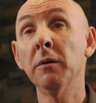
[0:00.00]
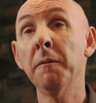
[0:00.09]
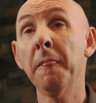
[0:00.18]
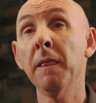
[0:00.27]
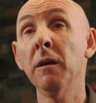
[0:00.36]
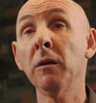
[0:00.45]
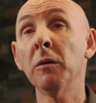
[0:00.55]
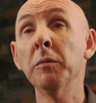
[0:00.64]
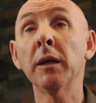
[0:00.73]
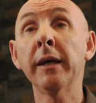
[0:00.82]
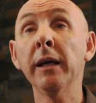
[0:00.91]
It could
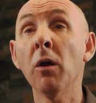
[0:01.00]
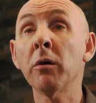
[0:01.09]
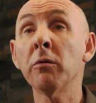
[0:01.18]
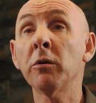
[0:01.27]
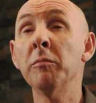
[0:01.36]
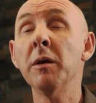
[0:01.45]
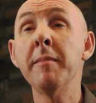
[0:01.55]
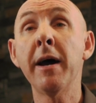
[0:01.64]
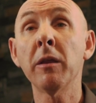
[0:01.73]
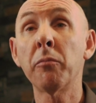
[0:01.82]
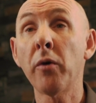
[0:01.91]
be a keylogger, it could be a
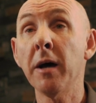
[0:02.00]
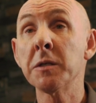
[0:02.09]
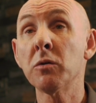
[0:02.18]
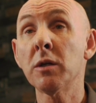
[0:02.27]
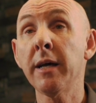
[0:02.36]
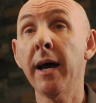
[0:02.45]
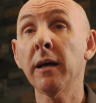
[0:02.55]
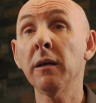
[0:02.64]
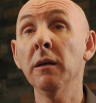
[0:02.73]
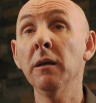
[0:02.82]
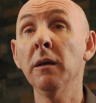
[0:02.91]
man-in-the-browser attack.